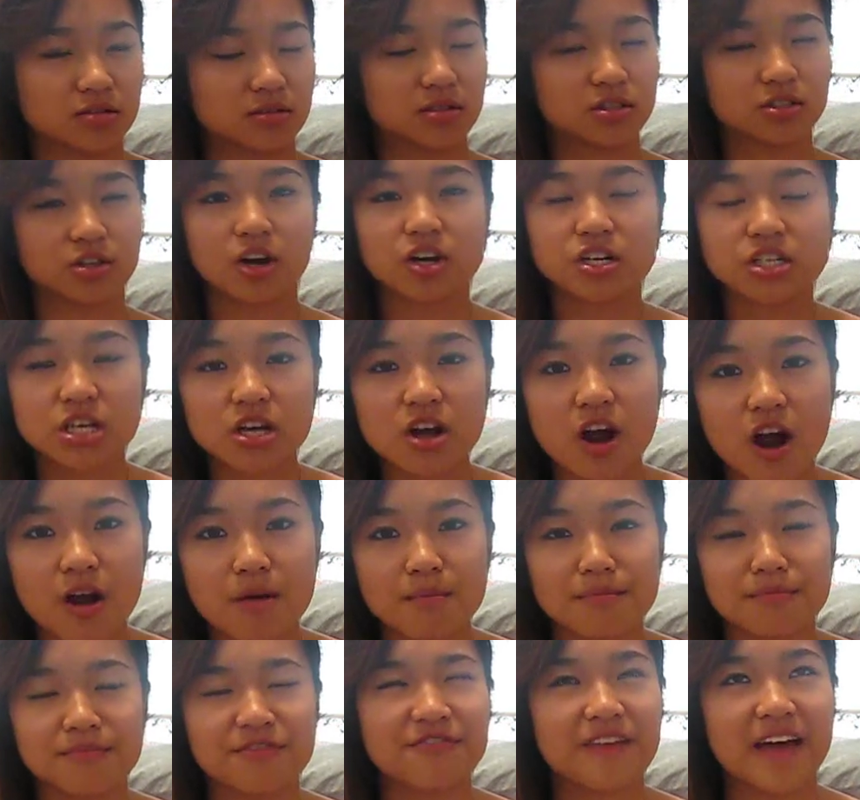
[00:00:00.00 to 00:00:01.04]
searching
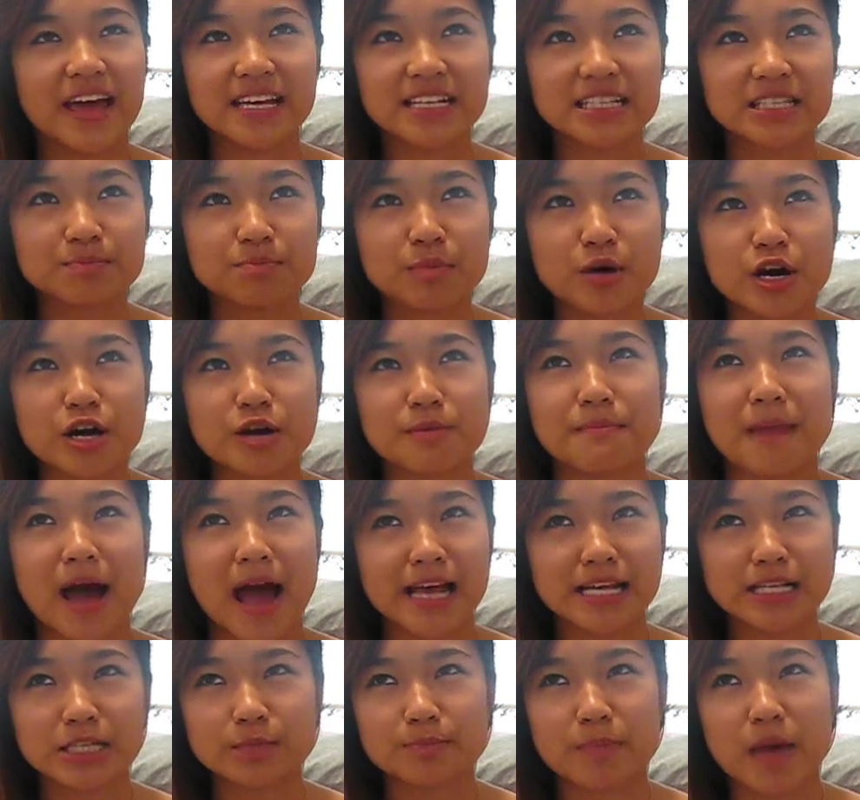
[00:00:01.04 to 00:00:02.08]
her Facebook,
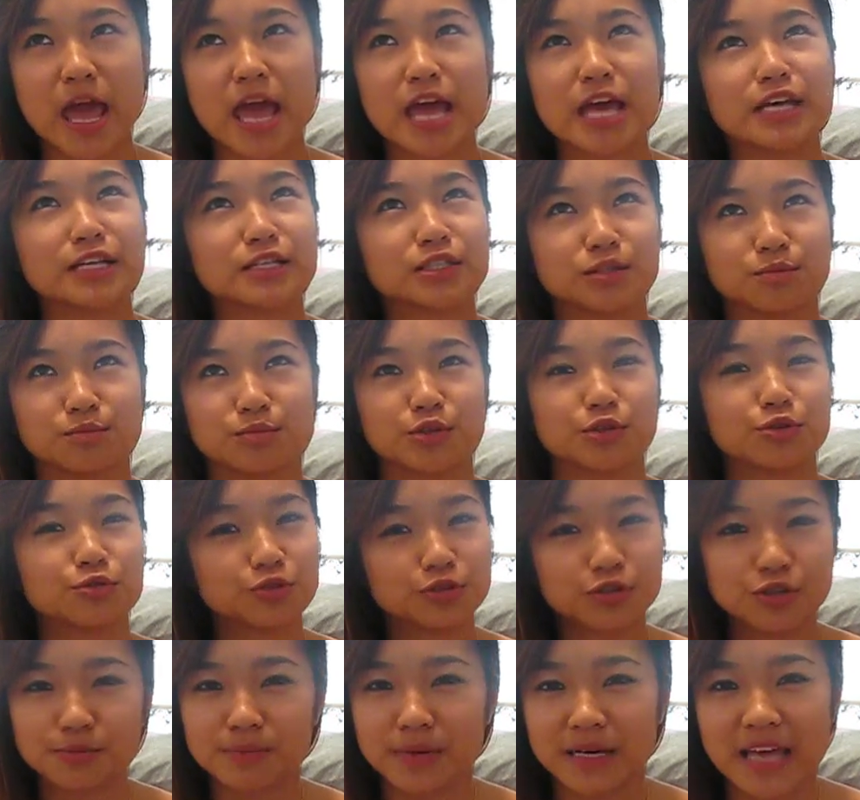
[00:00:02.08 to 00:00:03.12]
MySpace,
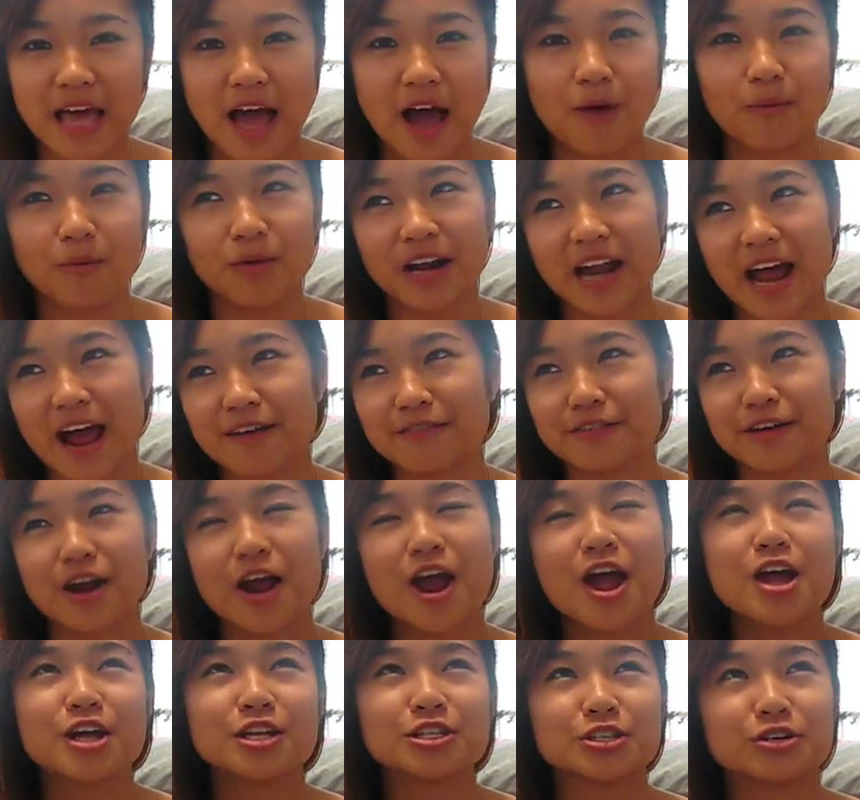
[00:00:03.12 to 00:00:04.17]
YouTube account, whatever.
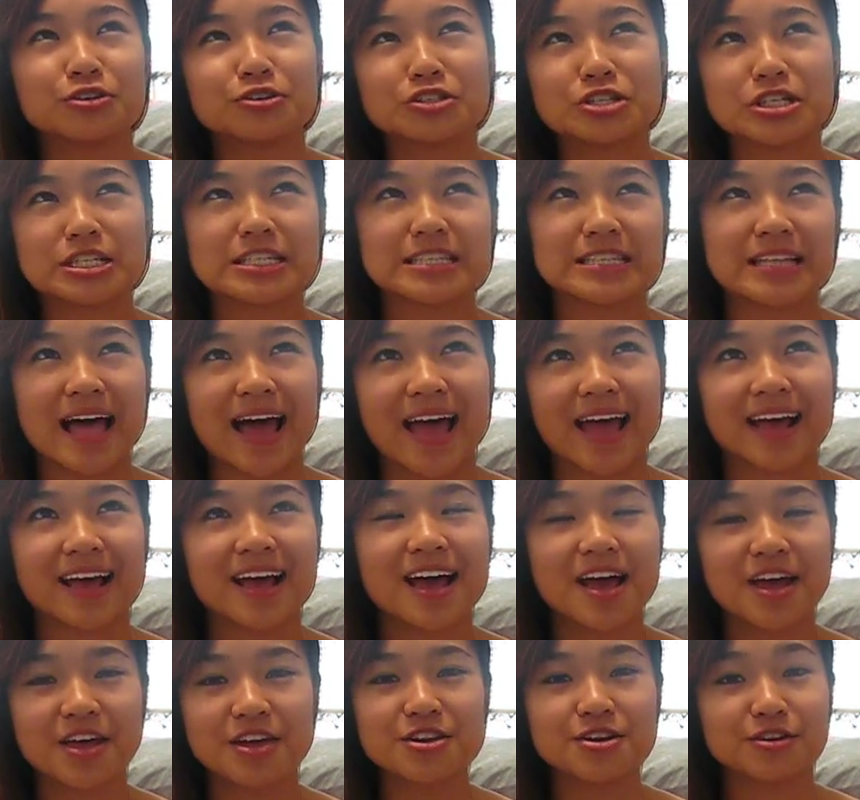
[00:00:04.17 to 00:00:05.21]
Don't just like,
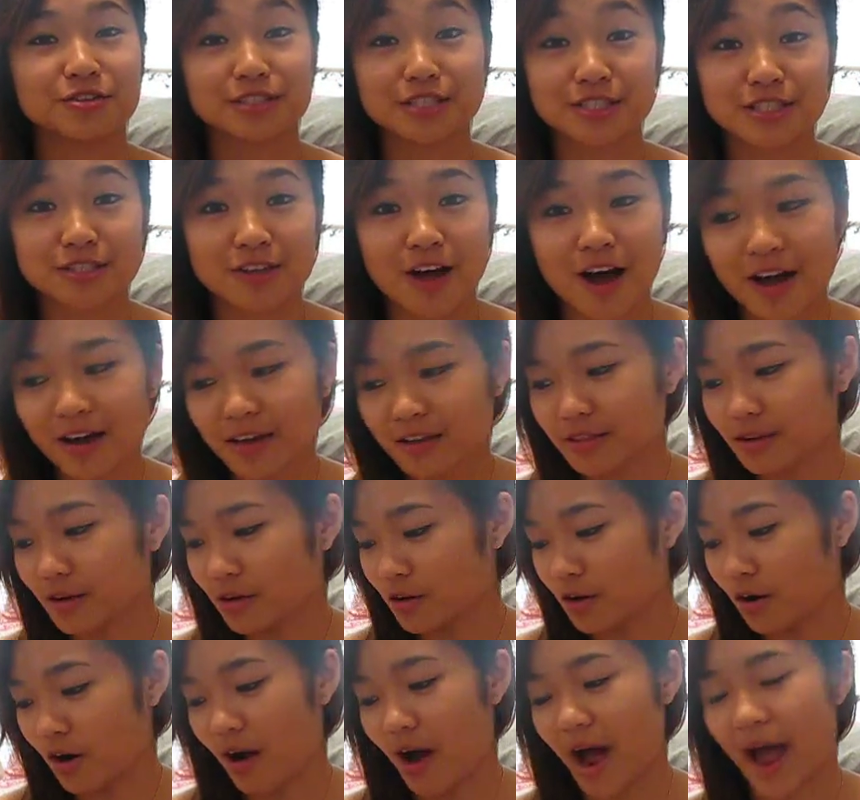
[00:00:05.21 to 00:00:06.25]
you know, stalk the
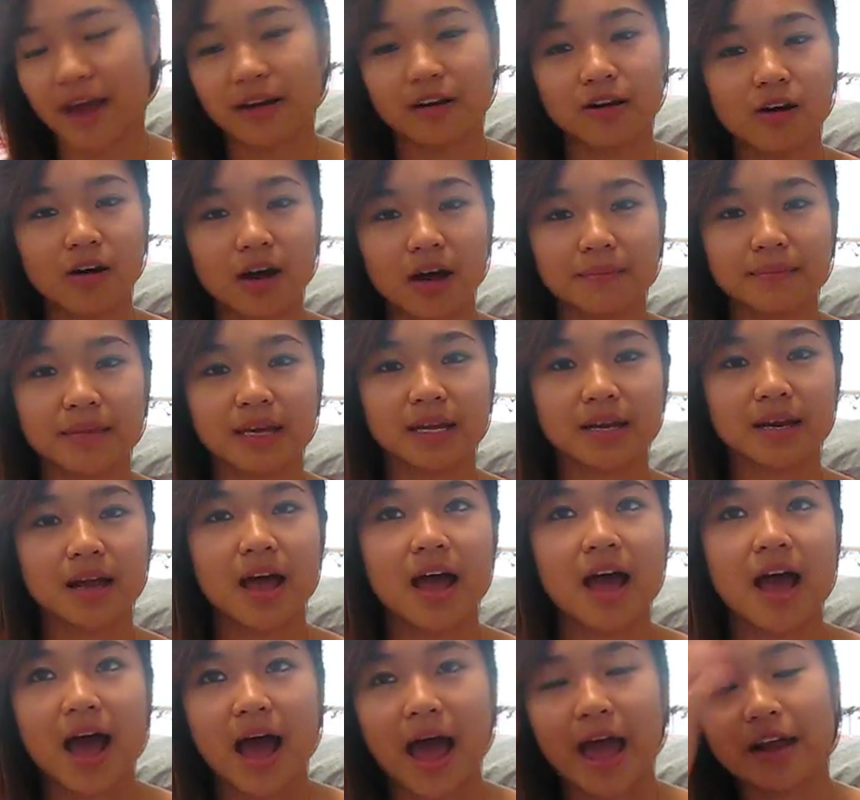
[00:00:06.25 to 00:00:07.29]
girl. I know
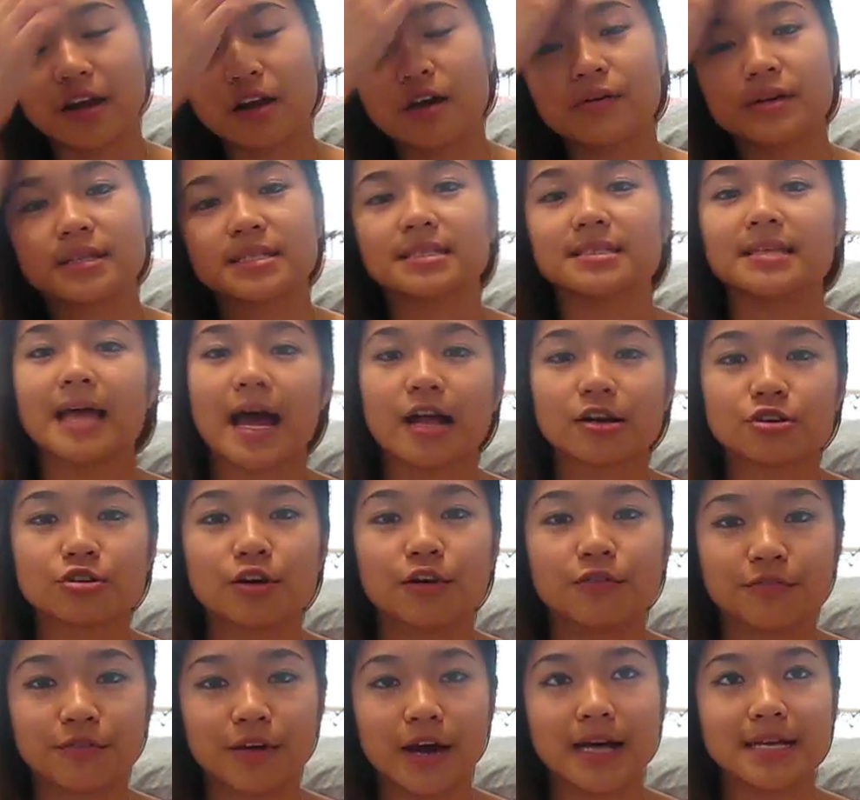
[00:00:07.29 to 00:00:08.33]
it's natural
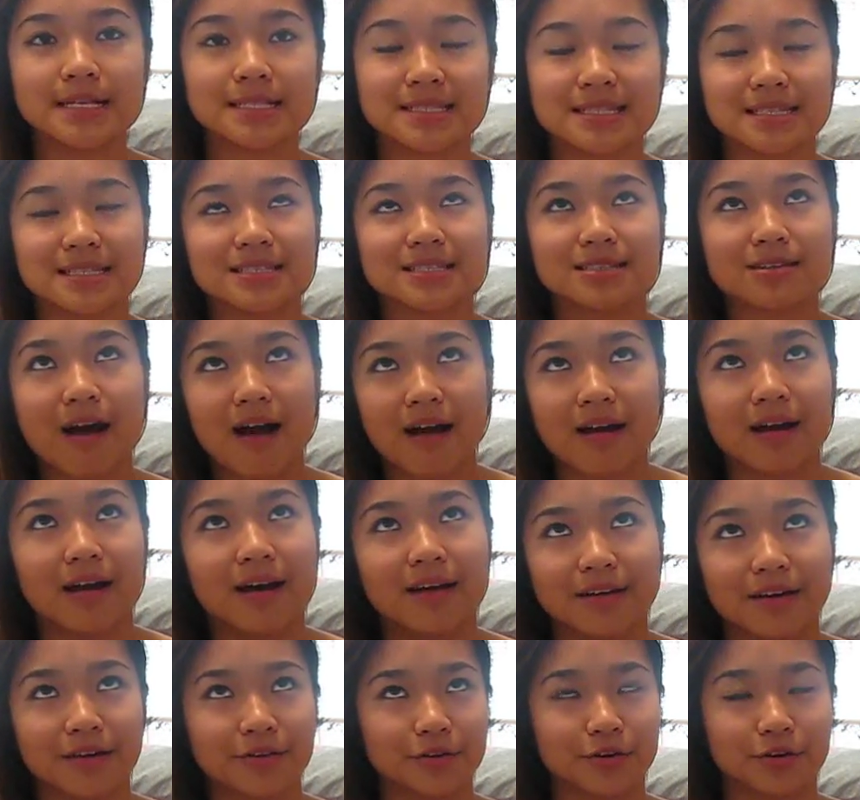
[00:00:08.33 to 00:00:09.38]
for us to stalk
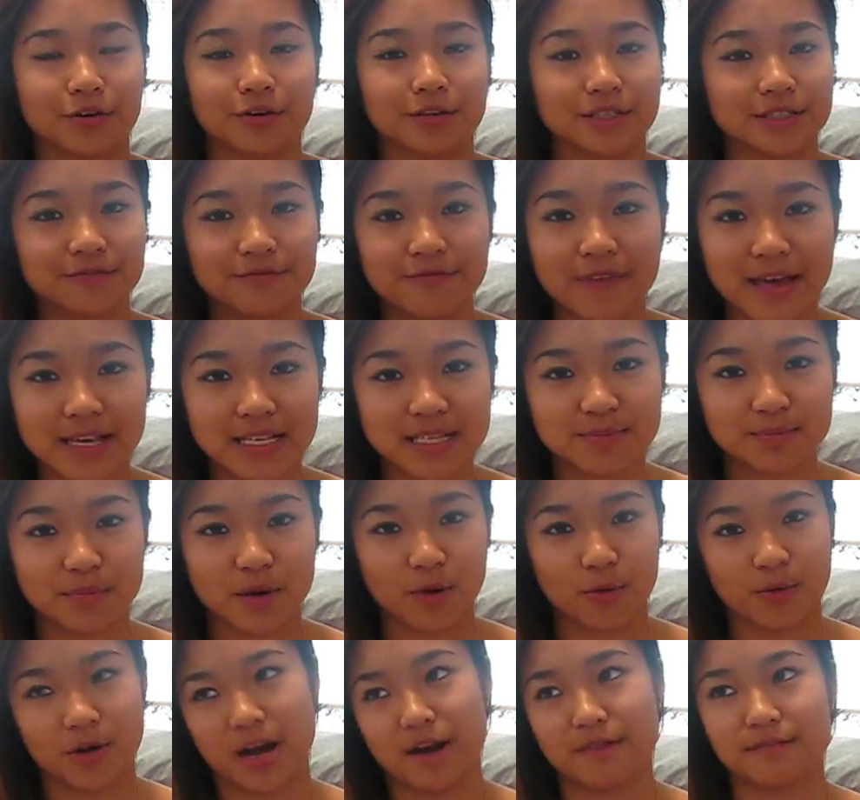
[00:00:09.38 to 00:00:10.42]
another girl's
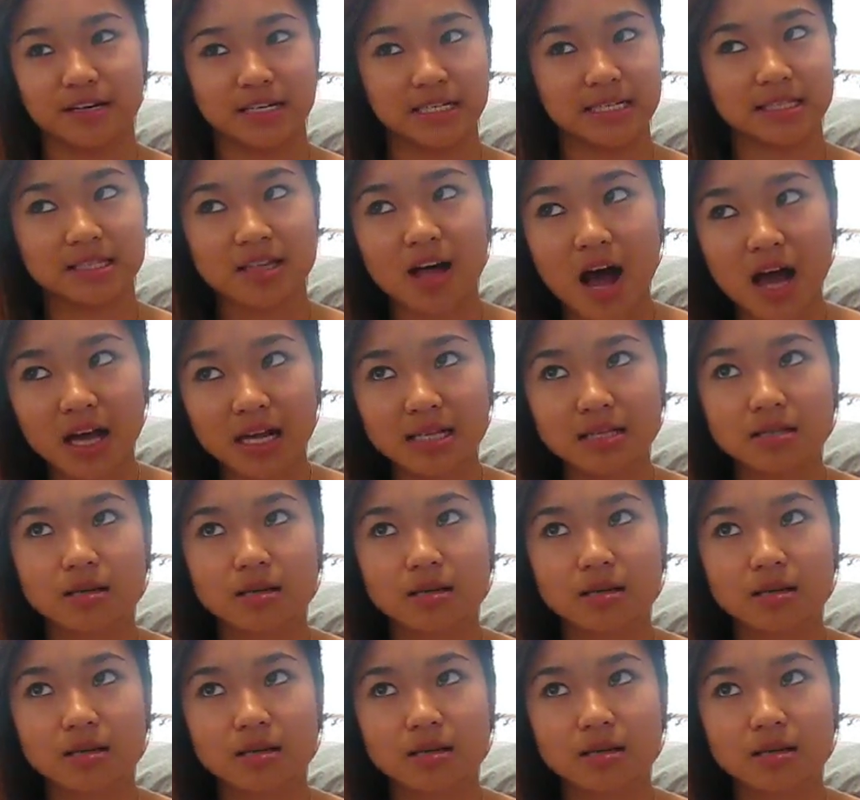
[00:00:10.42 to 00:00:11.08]
Facebook whenever he's talking